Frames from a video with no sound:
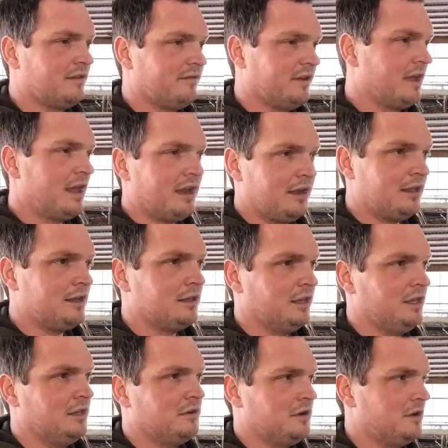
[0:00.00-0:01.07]
If they get any
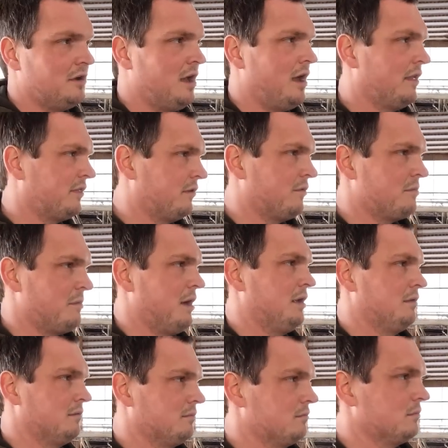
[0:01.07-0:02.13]
cleaner or not, then we
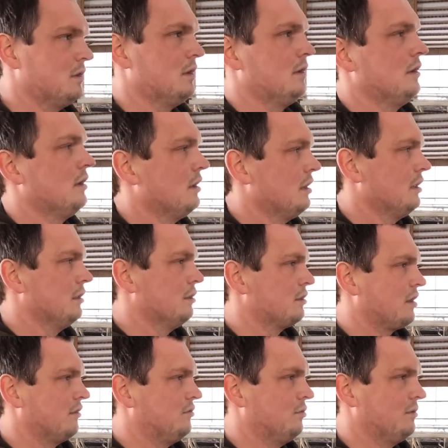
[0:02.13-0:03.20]
might look
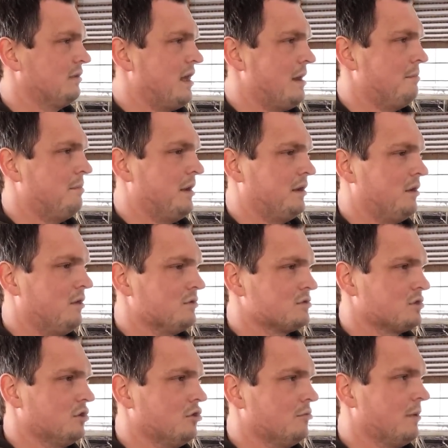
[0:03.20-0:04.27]
at doing that pen
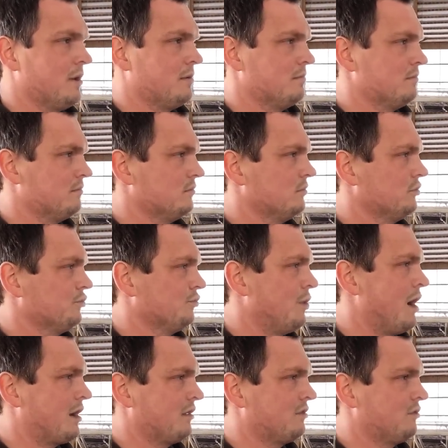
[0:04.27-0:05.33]
also. But
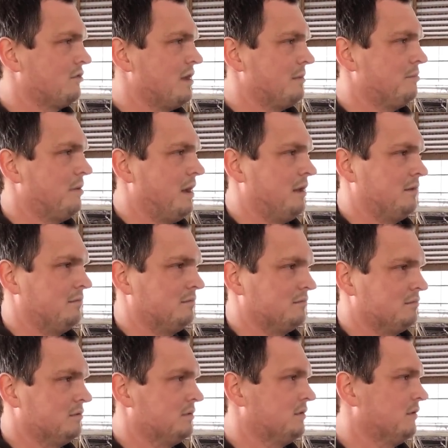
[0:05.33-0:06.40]
walking through that pen
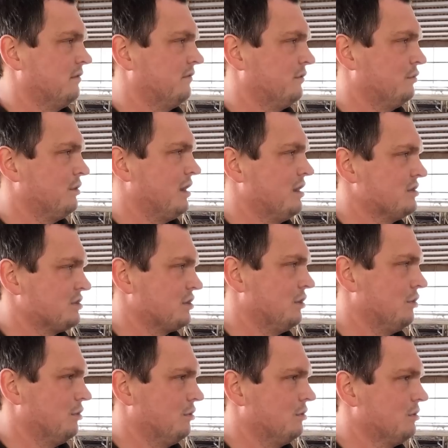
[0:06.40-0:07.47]
a few days
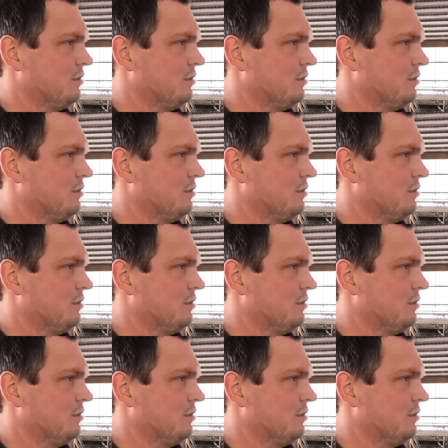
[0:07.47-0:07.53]
ago,